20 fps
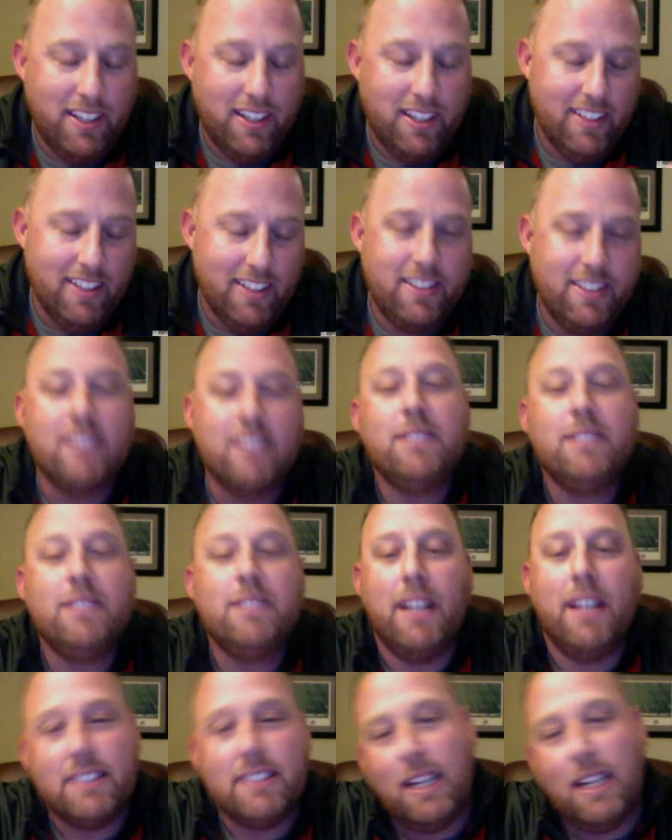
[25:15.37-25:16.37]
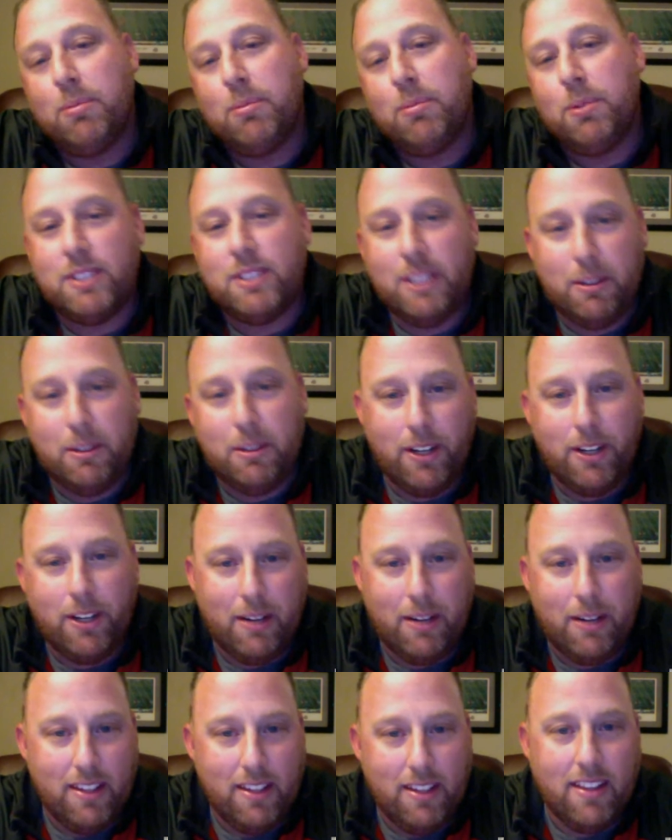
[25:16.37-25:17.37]
Talk to me next April. We'll see where you're
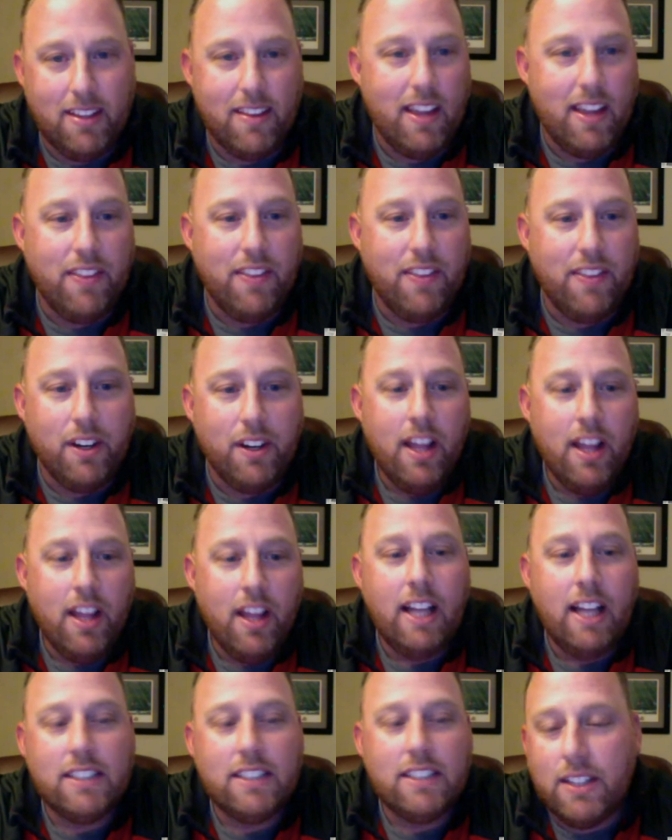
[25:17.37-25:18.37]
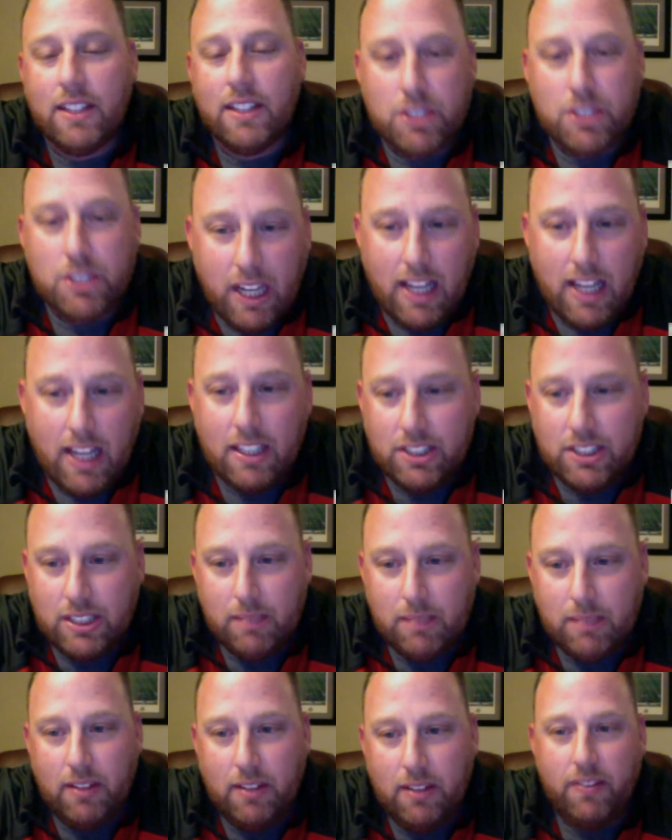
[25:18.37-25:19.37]
at with it. And then it's like they're
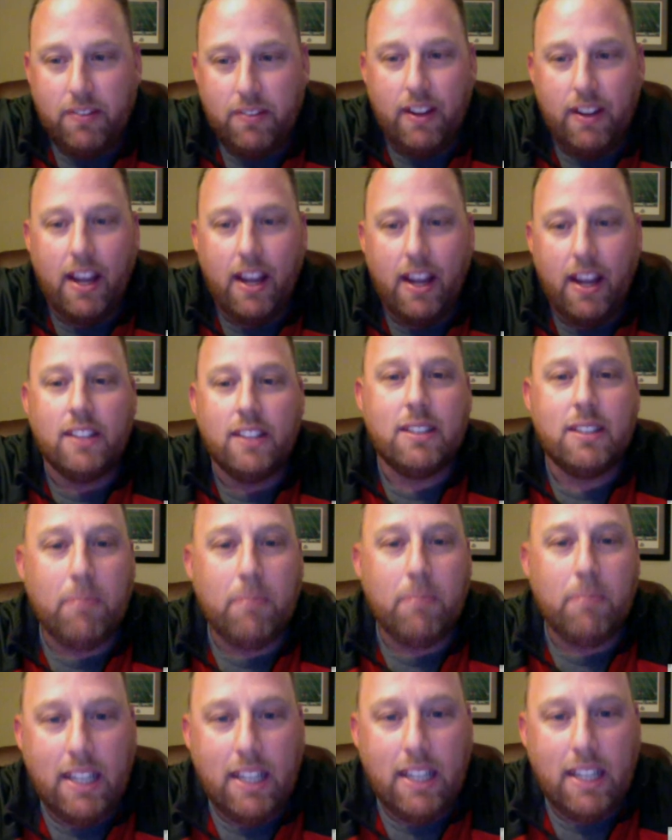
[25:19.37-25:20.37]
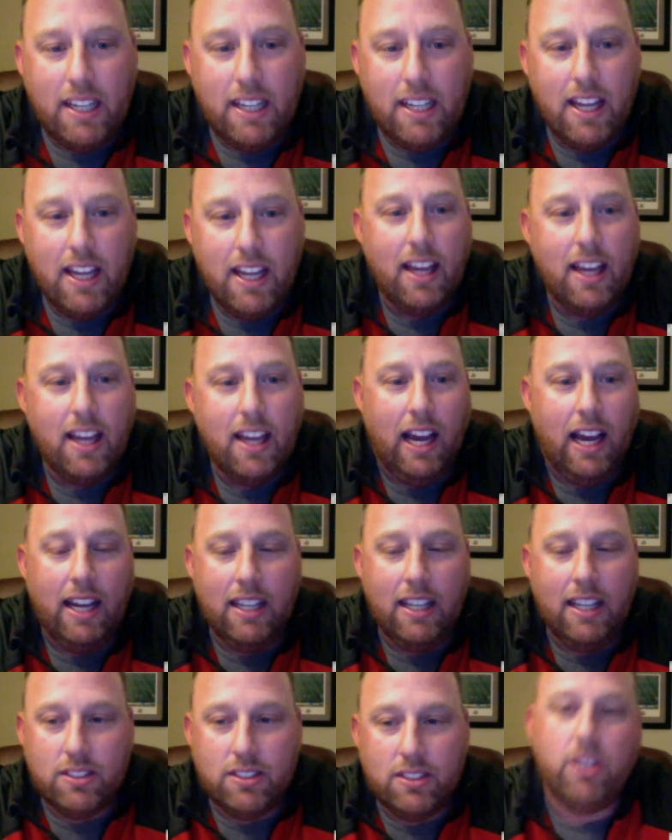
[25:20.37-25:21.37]
challenging me to fail. And to me, I
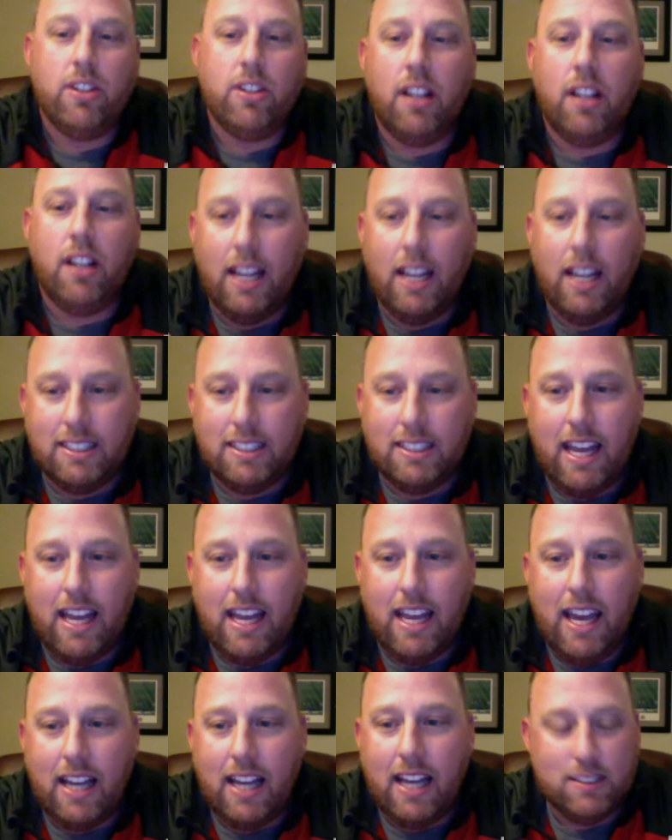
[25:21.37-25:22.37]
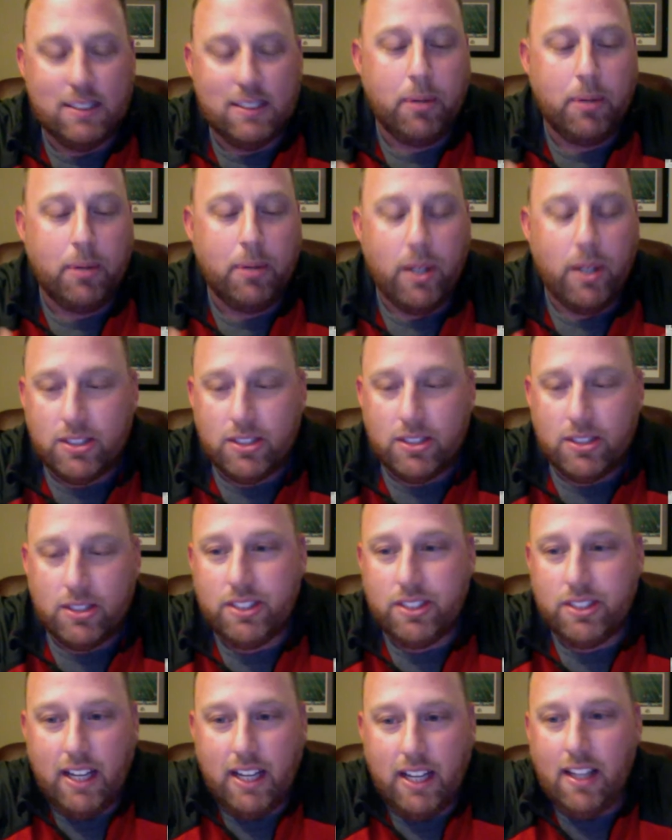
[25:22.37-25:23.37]
internalize that as a personal
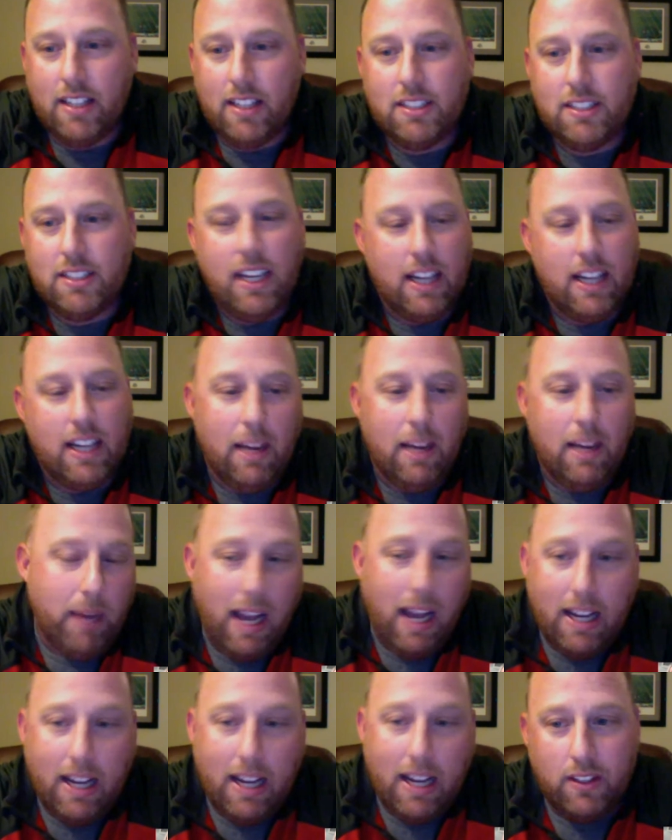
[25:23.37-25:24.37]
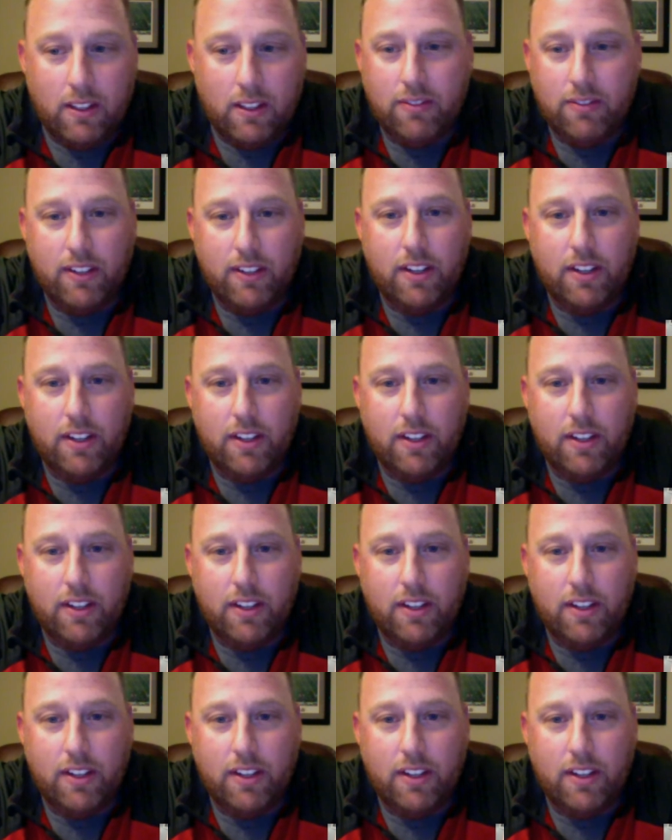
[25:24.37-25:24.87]
challenge. Like, I'm not going to fail.